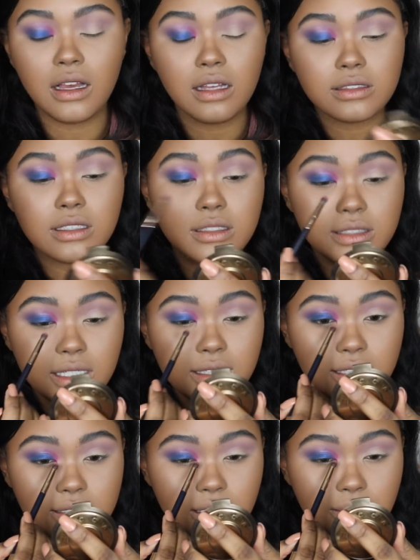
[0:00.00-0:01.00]
I was gonna take
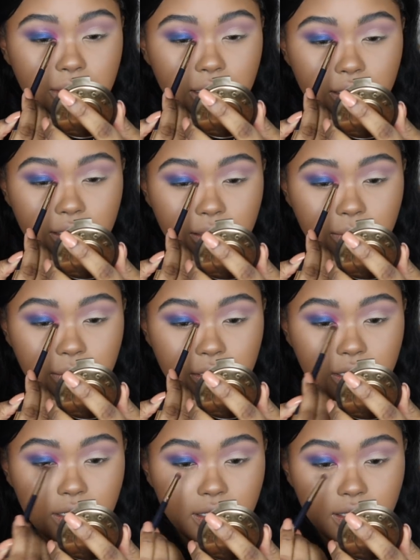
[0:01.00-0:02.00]
that same color and
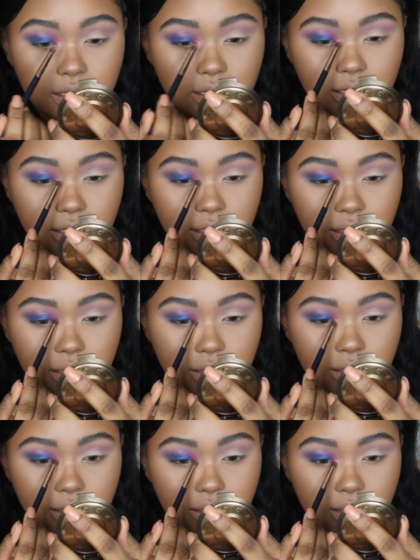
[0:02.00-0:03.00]
put it in
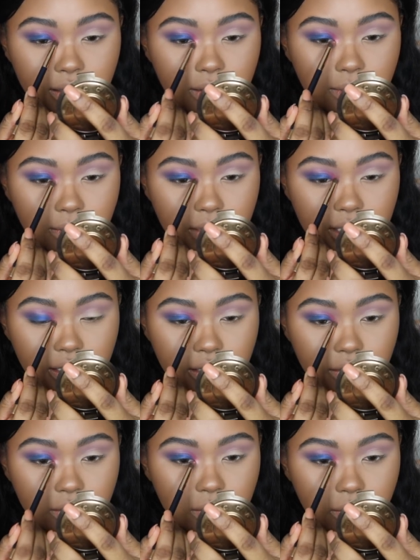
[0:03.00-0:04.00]
my
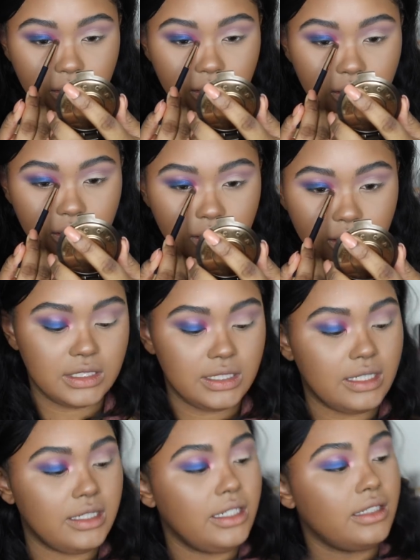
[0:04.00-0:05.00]
inner corner.
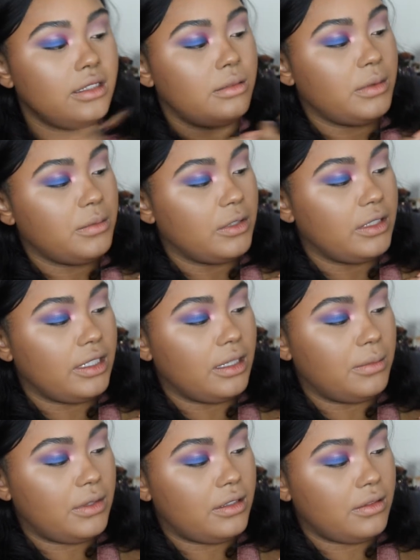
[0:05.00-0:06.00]
Gonna need a little bit more
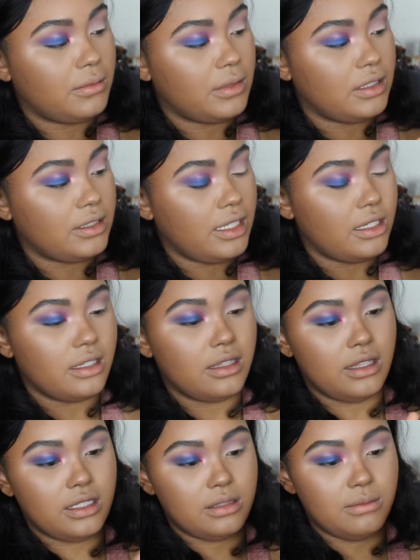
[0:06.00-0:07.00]
depth, so I'm gonna take
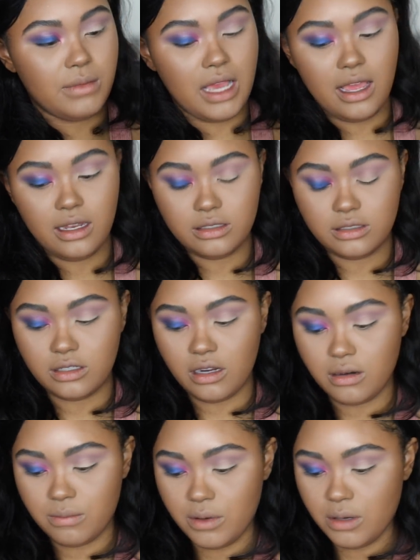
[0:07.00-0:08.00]
this matte
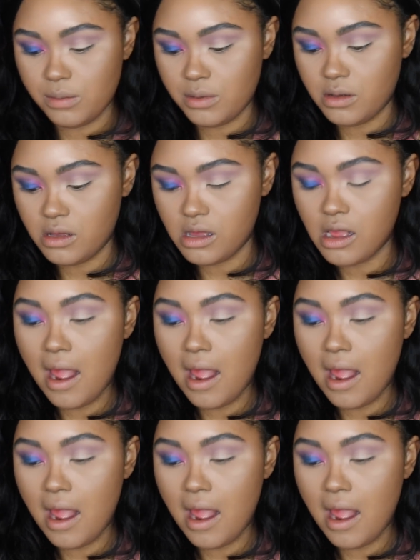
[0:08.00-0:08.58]
dark purple